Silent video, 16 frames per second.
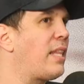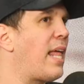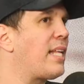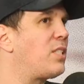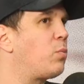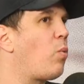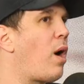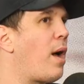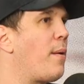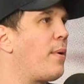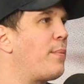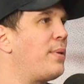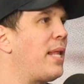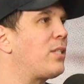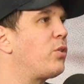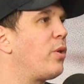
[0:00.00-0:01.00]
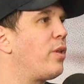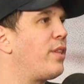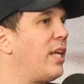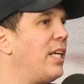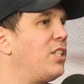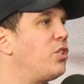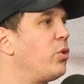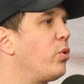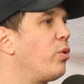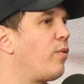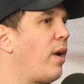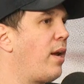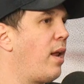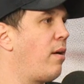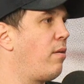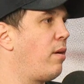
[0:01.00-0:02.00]
that's why, I mean, that's the only thing he's doing
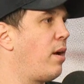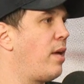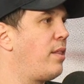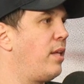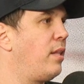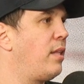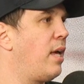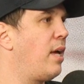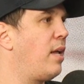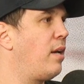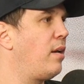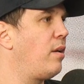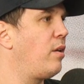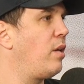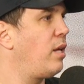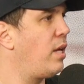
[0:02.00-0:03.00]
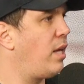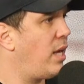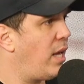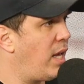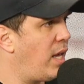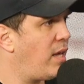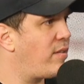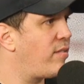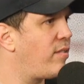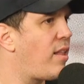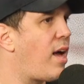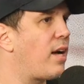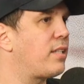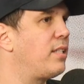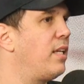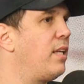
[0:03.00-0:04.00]
right now. I think that he is
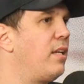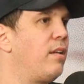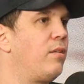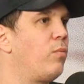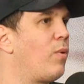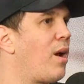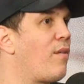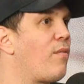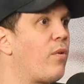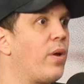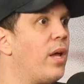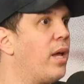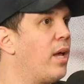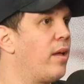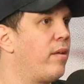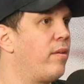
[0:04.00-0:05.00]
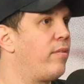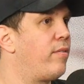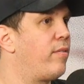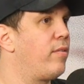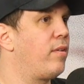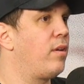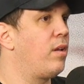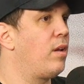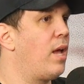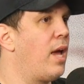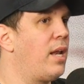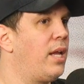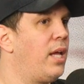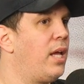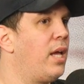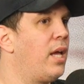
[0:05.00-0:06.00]
locked in wherever he is,
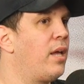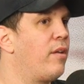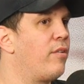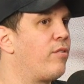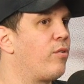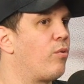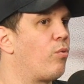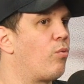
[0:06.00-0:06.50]
and he is...